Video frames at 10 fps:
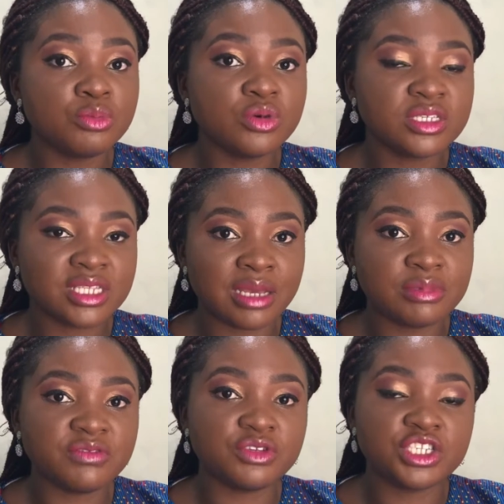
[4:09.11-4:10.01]
most
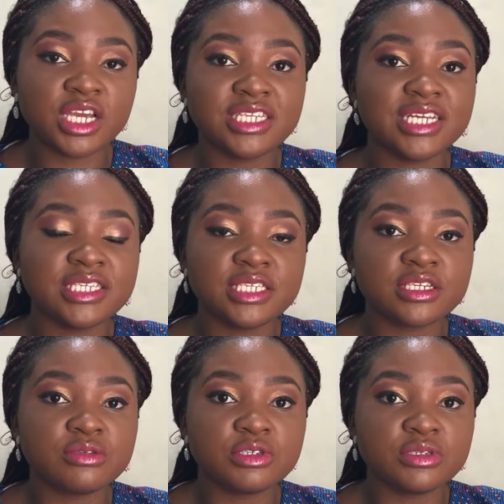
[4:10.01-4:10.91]
times if you check their
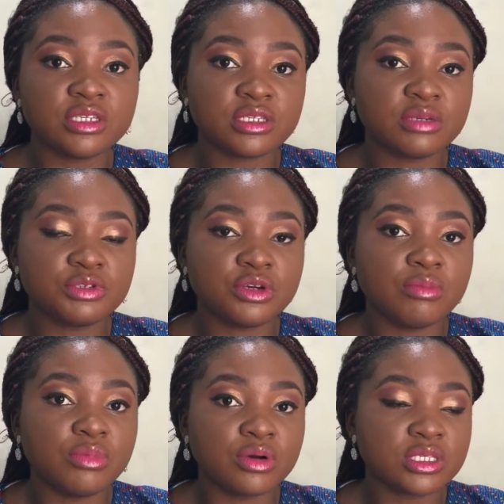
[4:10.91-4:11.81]

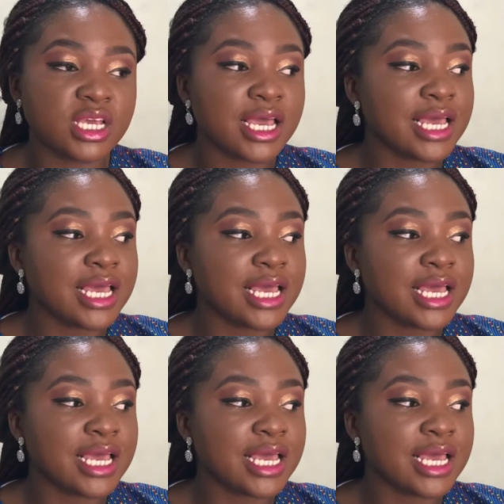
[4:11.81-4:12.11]
description box,